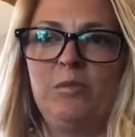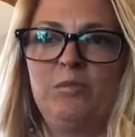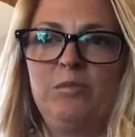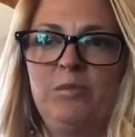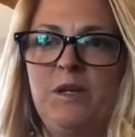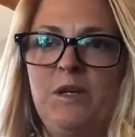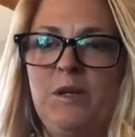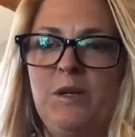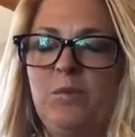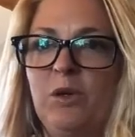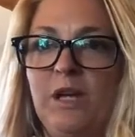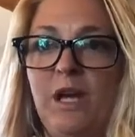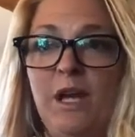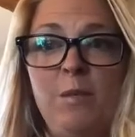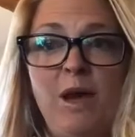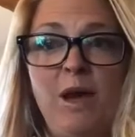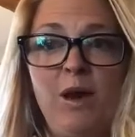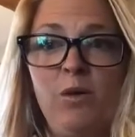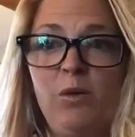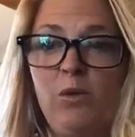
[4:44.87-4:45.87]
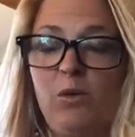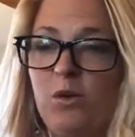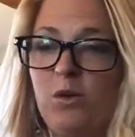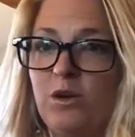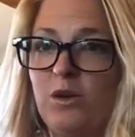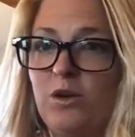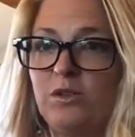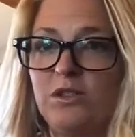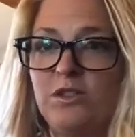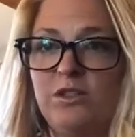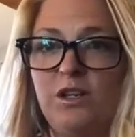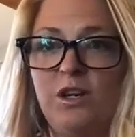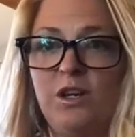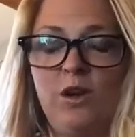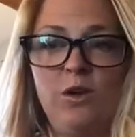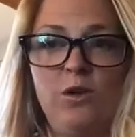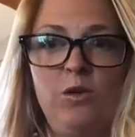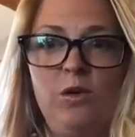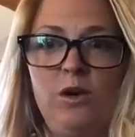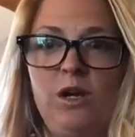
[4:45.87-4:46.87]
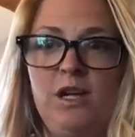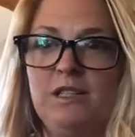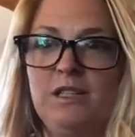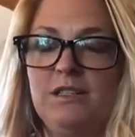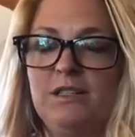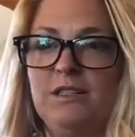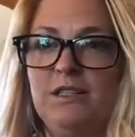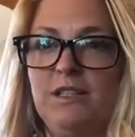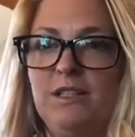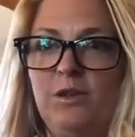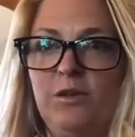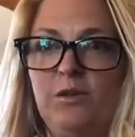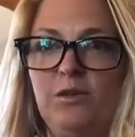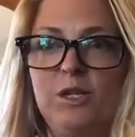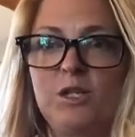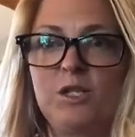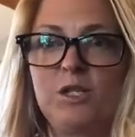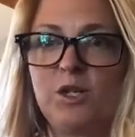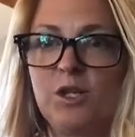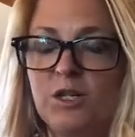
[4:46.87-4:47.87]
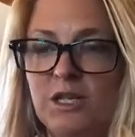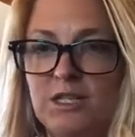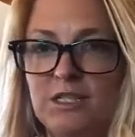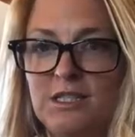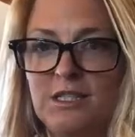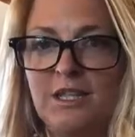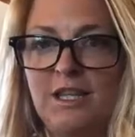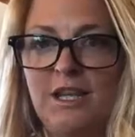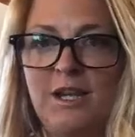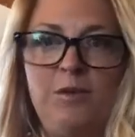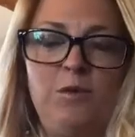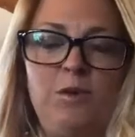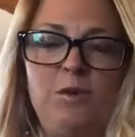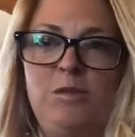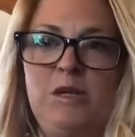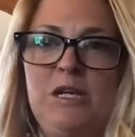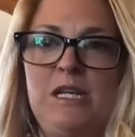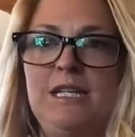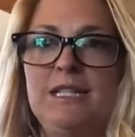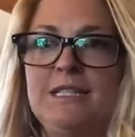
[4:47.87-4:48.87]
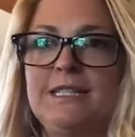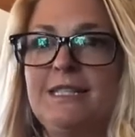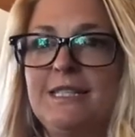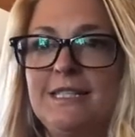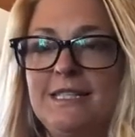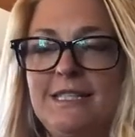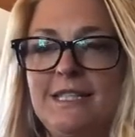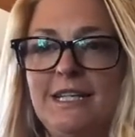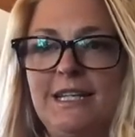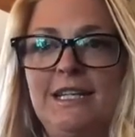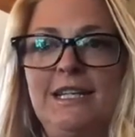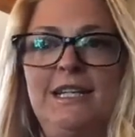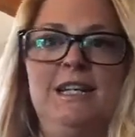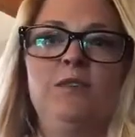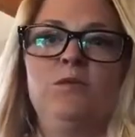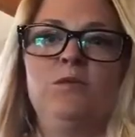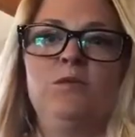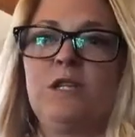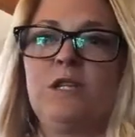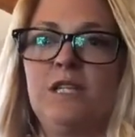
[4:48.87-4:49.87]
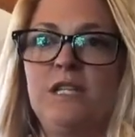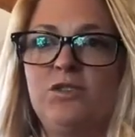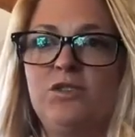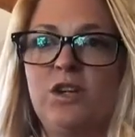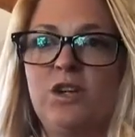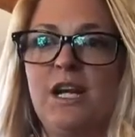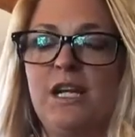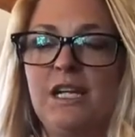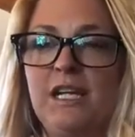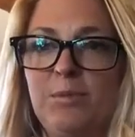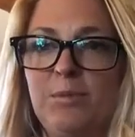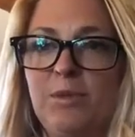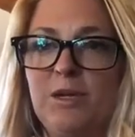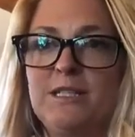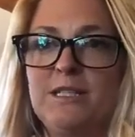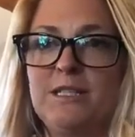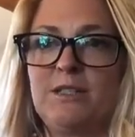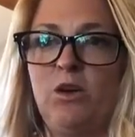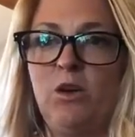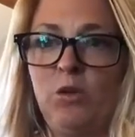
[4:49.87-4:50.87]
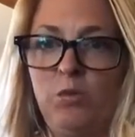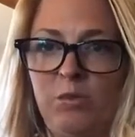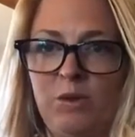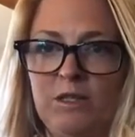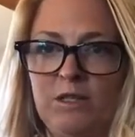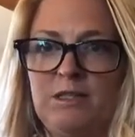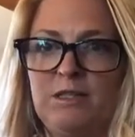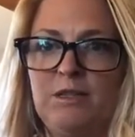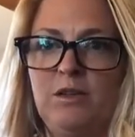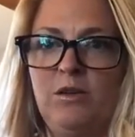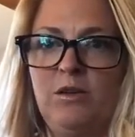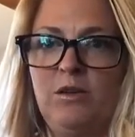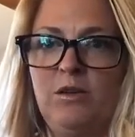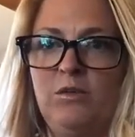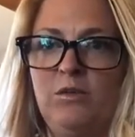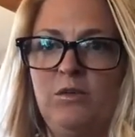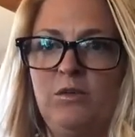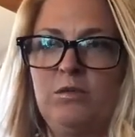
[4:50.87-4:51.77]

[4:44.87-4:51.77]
people came out, ordered to go, and assured us that they would be consistent and really try and keep us open. So